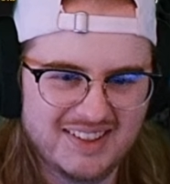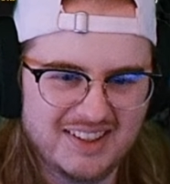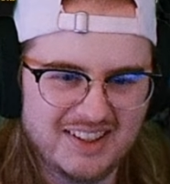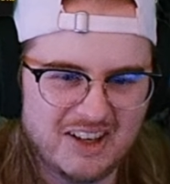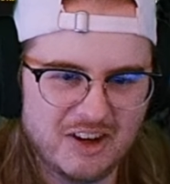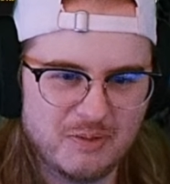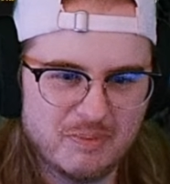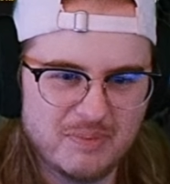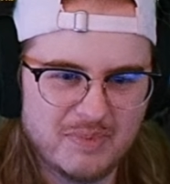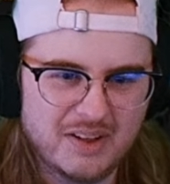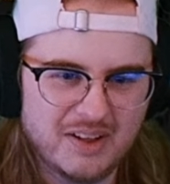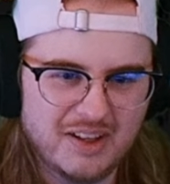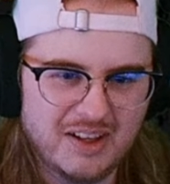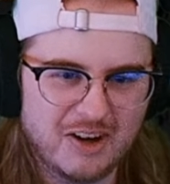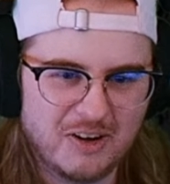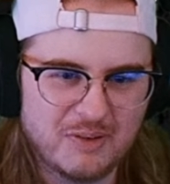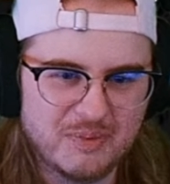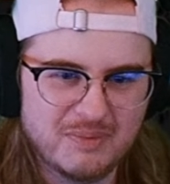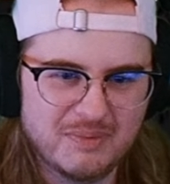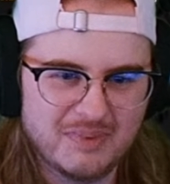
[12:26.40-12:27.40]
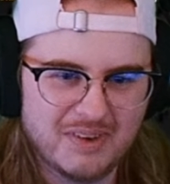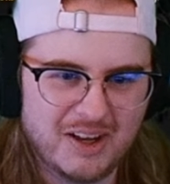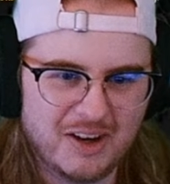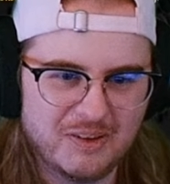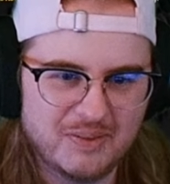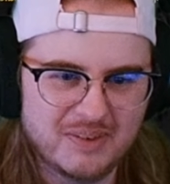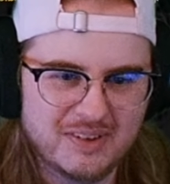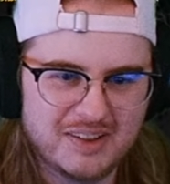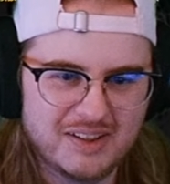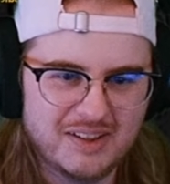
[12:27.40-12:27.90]
Help. Help.
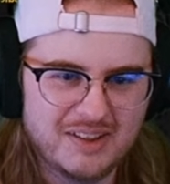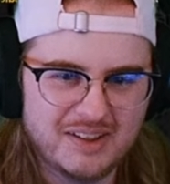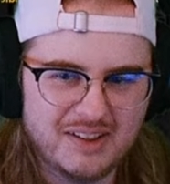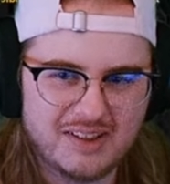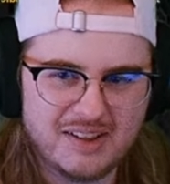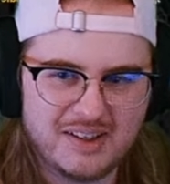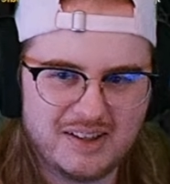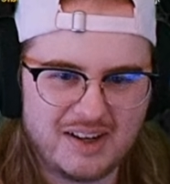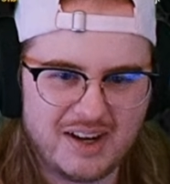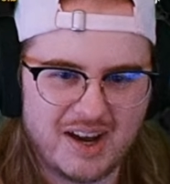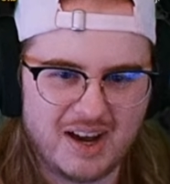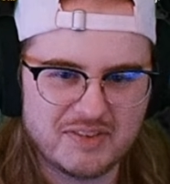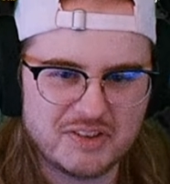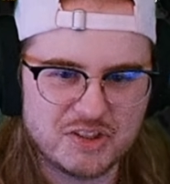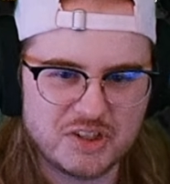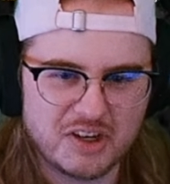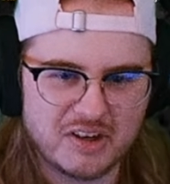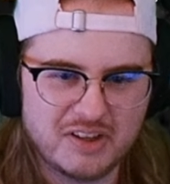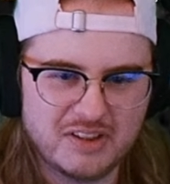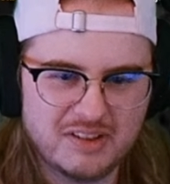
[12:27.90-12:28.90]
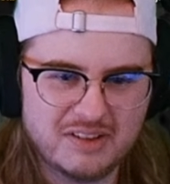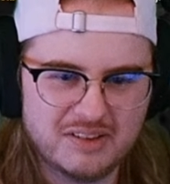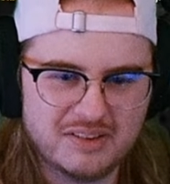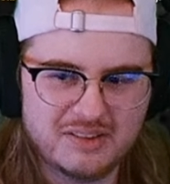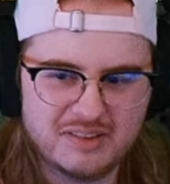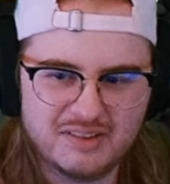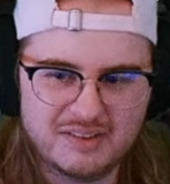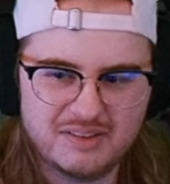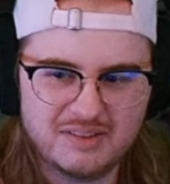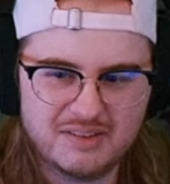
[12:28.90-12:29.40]
Help. I have the chariot.
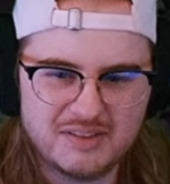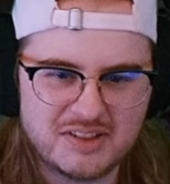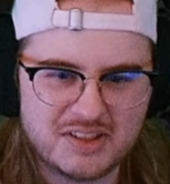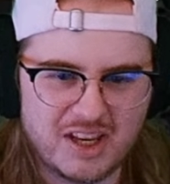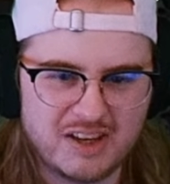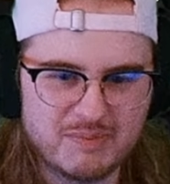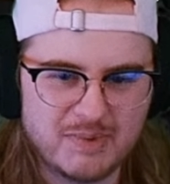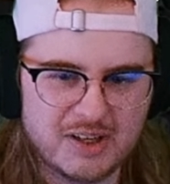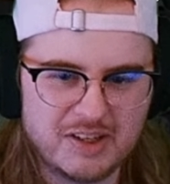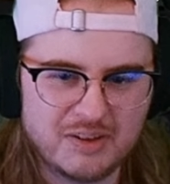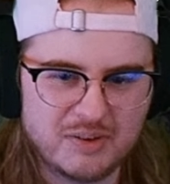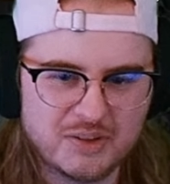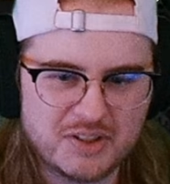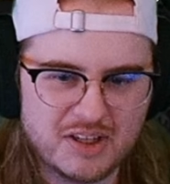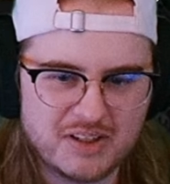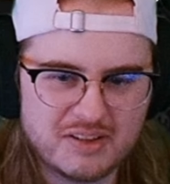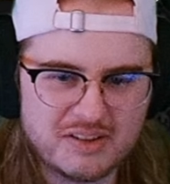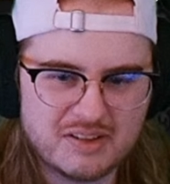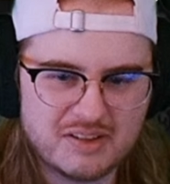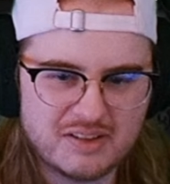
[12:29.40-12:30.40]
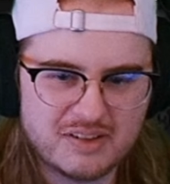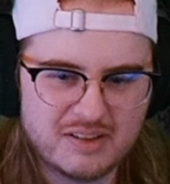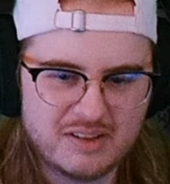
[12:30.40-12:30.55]
Save my deal chance.